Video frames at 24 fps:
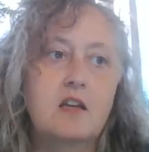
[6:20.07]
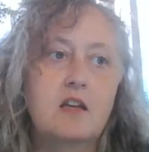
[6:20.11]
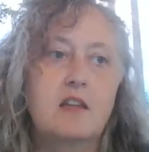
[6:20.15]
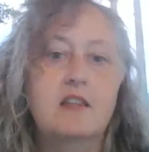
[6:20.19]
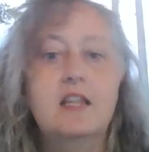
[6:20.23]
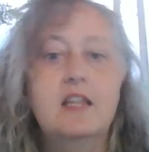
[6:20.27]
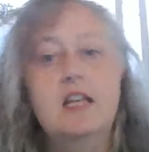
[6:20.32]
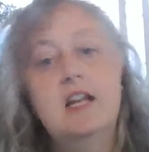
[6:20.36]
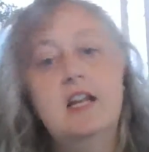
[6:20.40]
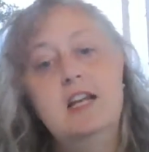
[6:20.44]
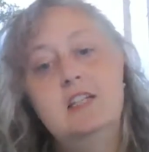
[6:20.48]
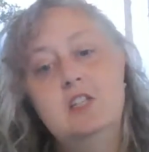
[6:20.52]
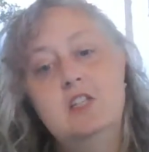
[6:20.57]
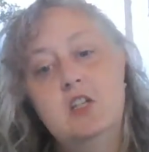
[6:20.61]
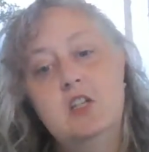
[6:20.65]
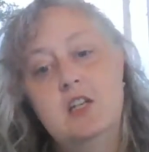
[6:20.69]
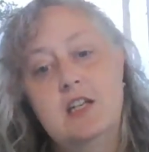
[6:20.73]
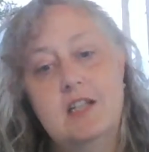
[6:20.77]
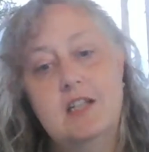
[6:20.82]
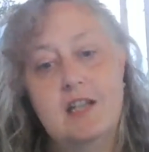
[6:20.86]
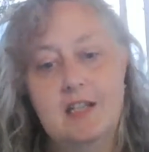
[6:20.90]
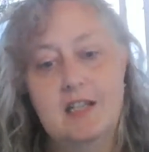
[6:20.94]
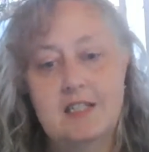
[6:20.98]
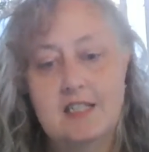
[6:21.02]
And then I took
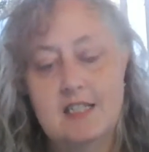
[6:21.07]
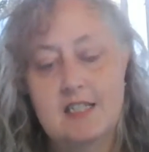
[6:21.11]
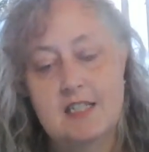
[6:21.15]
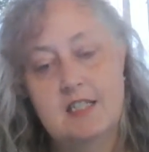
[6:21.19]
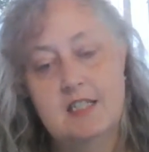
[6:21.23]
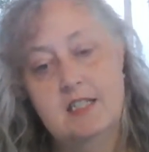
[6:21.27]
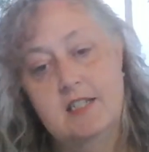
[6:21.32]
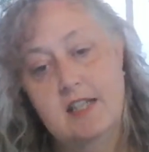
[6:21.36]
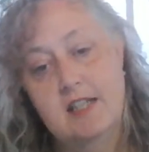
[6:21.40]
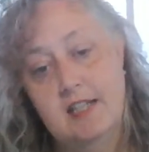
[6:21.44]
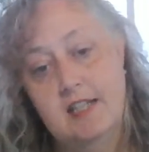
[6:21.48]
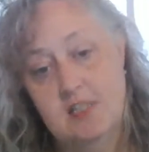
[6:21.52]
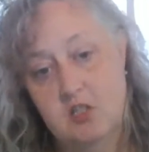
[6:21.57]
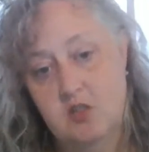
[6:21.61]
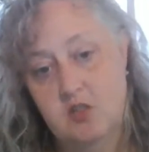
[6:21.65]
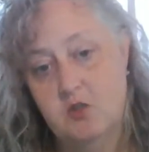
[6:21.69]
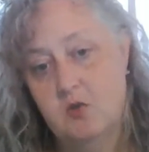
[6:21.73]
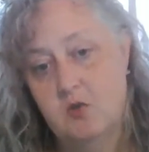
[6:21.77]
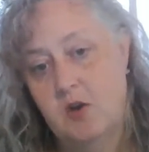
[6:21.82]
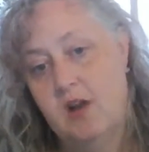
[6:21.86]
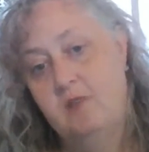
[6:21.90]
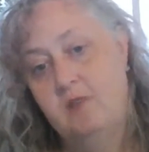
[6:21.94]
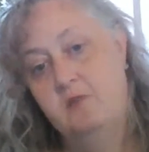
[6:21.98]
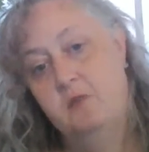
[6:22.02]
a nice little nature
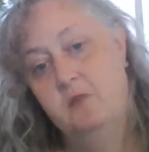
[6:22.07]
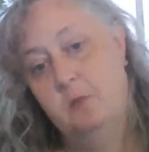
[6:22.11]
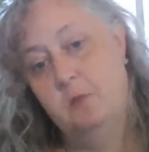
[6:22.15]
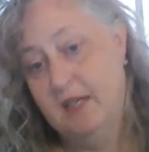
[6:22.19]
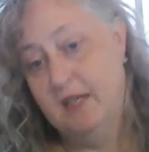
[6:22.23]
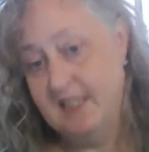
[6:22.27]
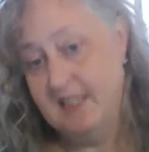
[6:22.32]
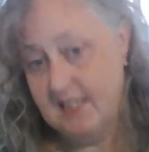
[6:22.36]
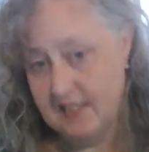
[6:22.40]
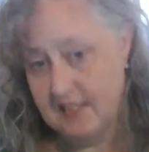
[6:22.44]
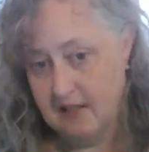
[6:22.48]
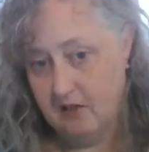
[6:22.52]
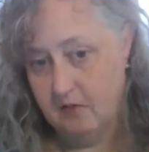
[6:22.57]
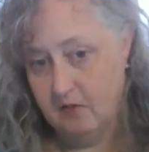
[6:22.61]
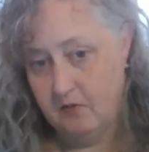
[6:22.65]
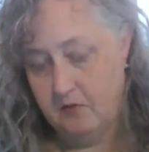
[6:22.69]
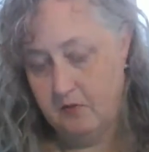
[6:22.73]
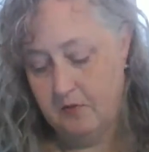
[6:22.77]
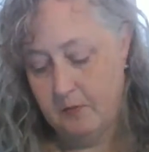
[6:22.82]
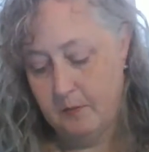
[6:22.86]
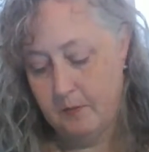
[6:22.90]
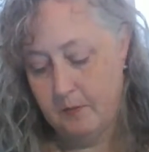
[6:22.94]
drive for myself.